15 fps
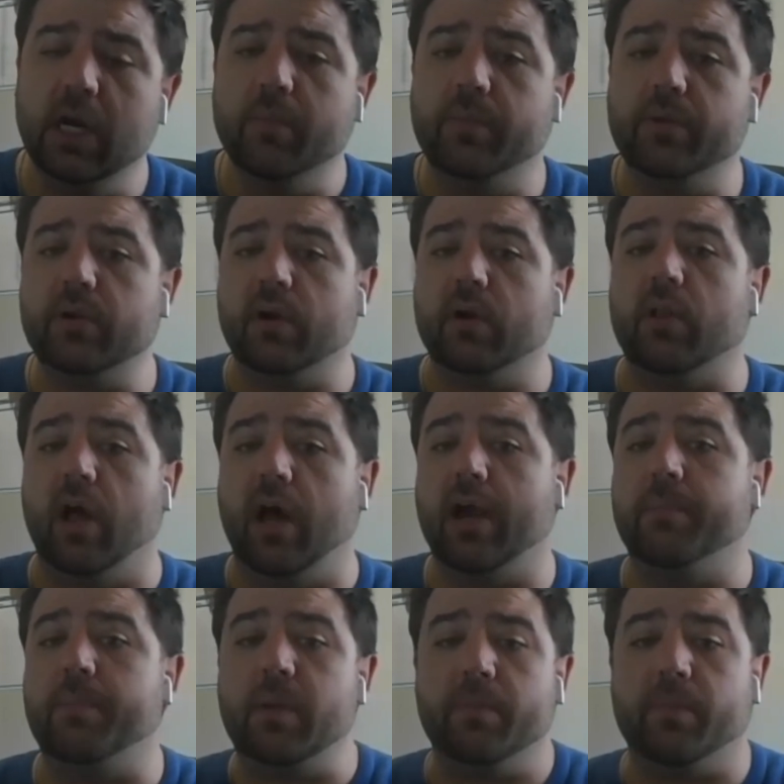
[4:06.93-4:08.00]
but there are a lot of
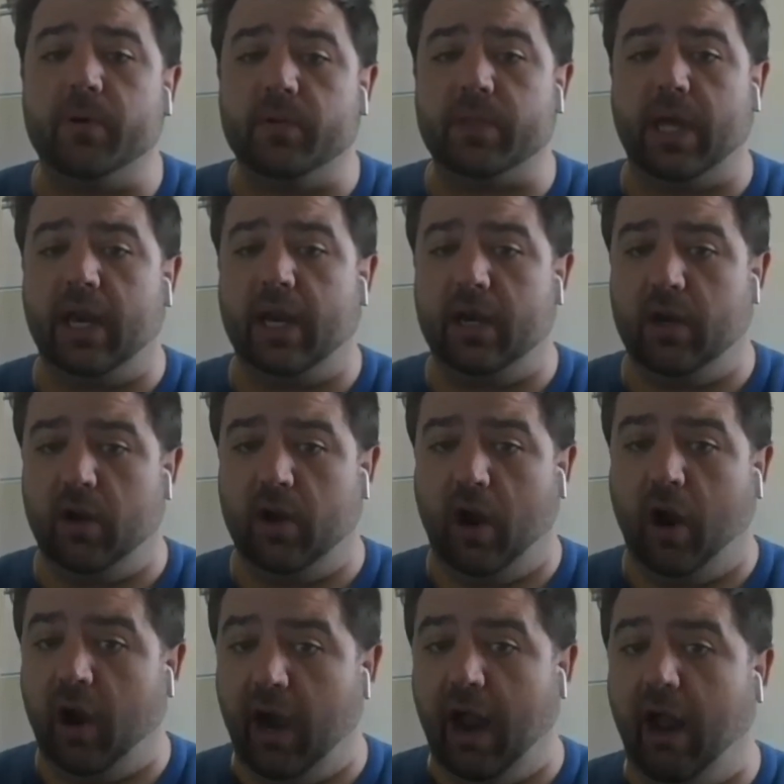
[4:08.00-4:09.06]
people that
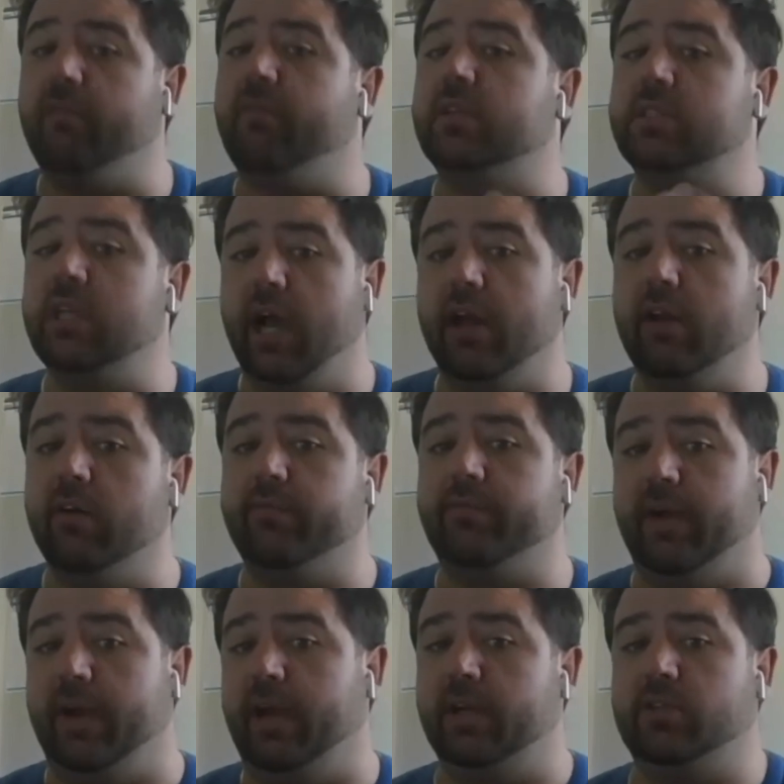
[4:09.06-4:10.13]
have the title
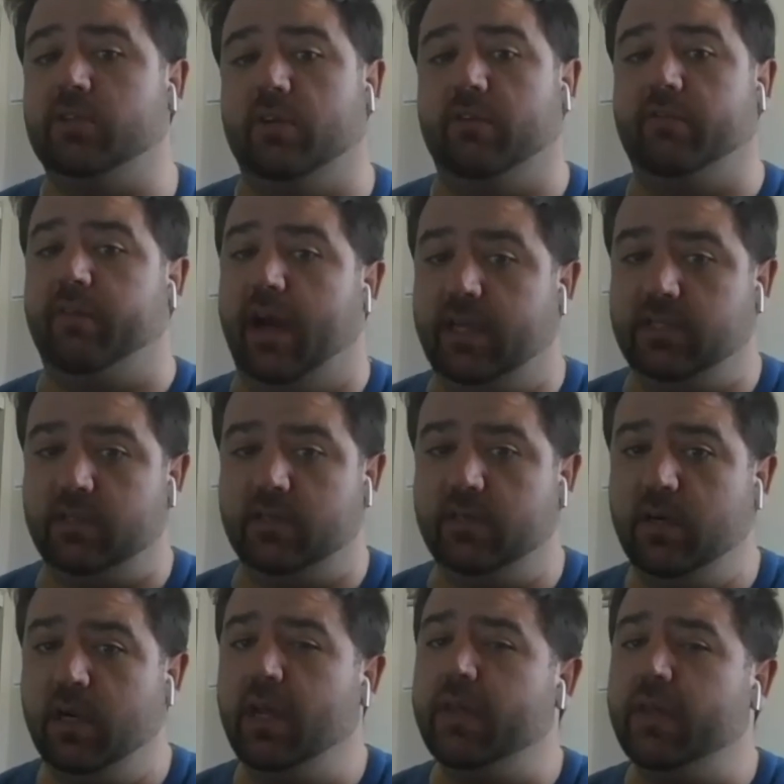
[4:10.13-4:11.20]
financial advisor